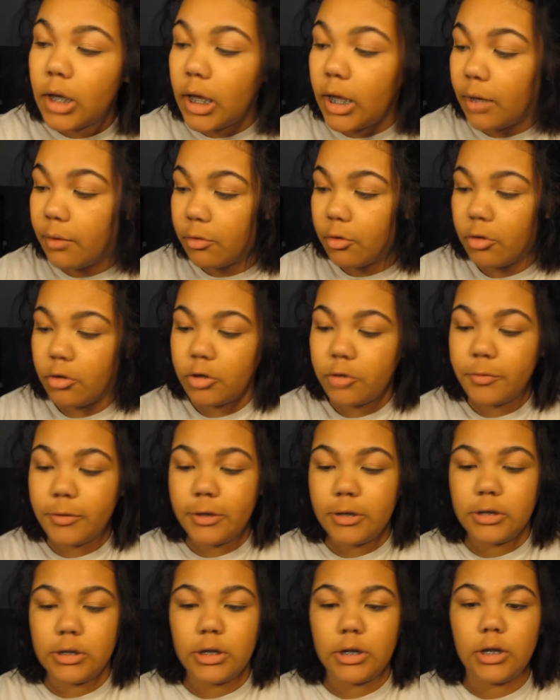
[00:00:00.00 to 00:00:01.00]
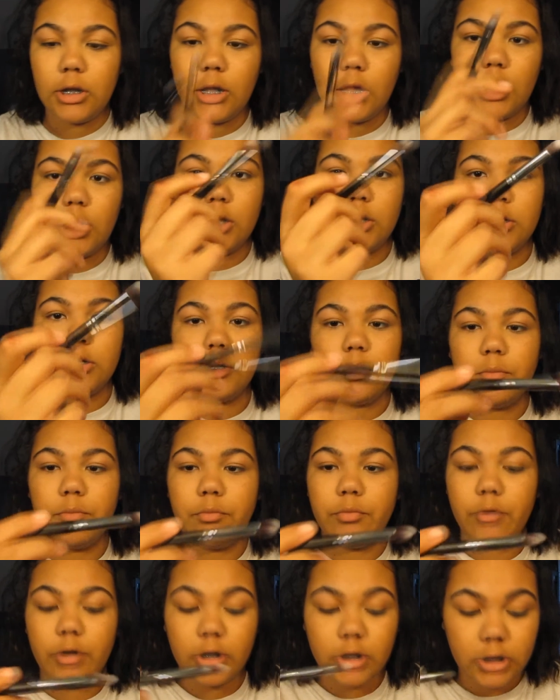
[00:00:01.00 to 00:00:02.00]
And I'm going to be using this
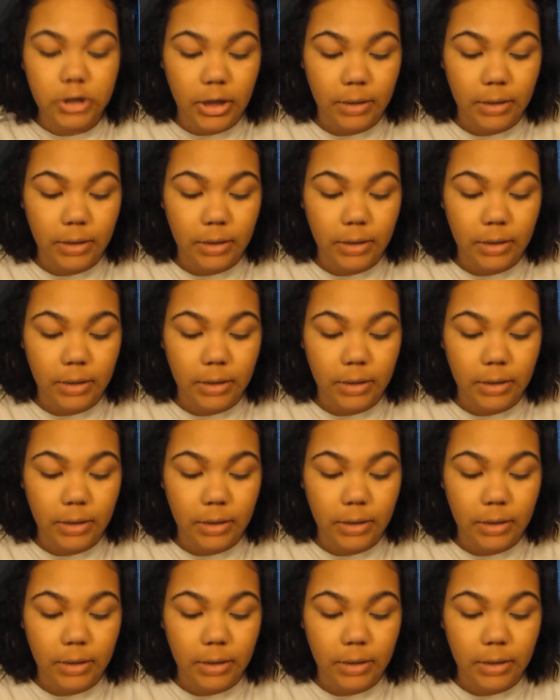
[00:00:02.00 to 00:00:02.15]
brush.